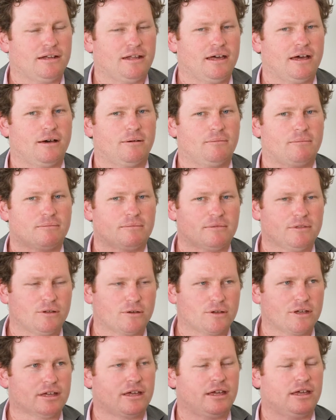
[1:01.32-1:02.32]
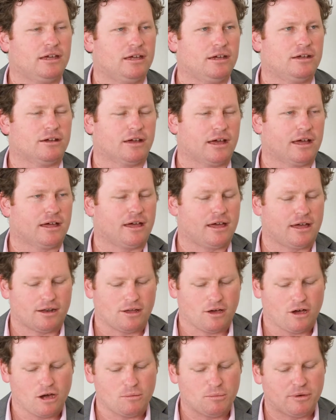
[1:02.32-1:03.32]
now looking here at
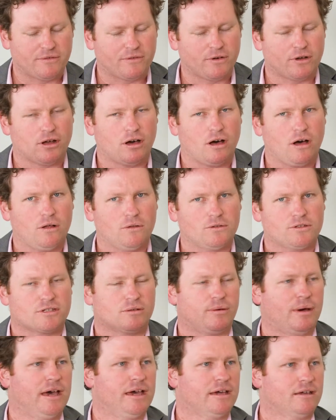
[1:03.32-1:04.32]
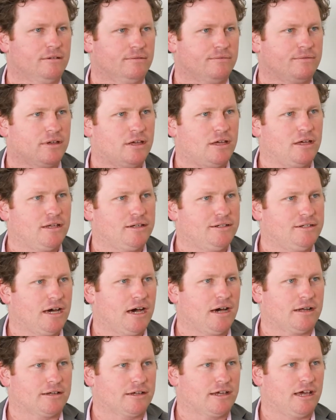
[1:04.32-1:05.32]
home, we've got a whole swag of
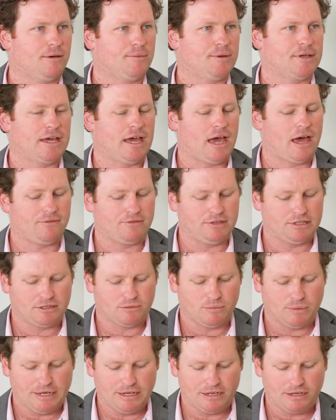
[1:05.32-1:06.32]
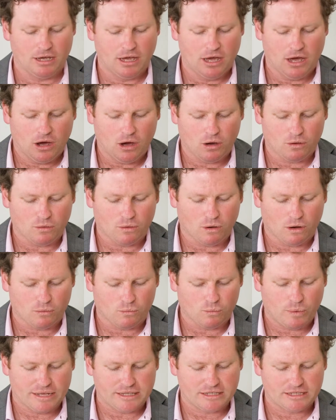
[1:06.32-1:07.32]
data coming out this week.
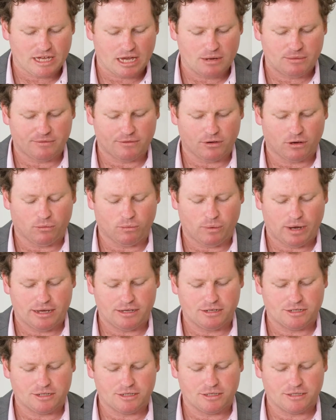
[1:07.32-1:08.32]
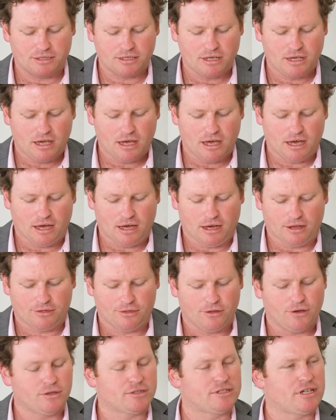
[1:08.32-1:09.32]
On Wednesday we've got wages,
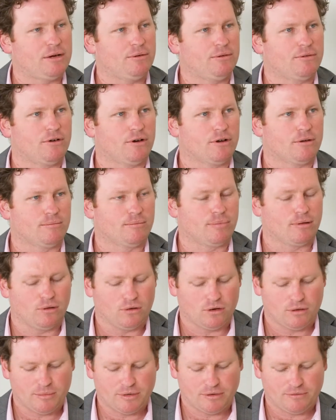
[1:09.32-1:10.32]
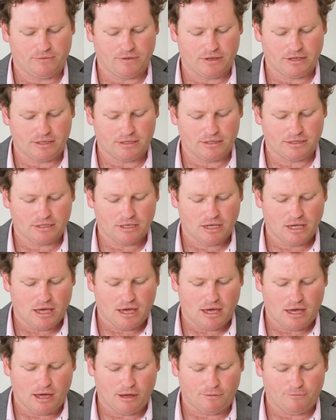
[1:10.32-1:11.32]
Thursday we've got employment figures,
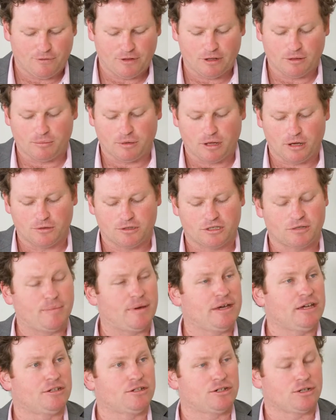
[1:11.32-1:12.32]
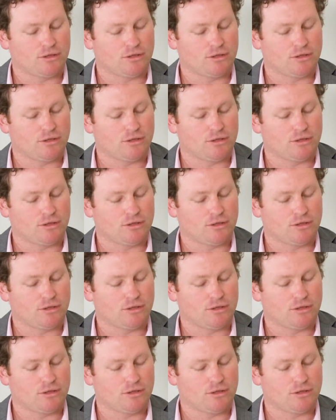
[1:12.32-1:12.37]
Philip Lowe's speech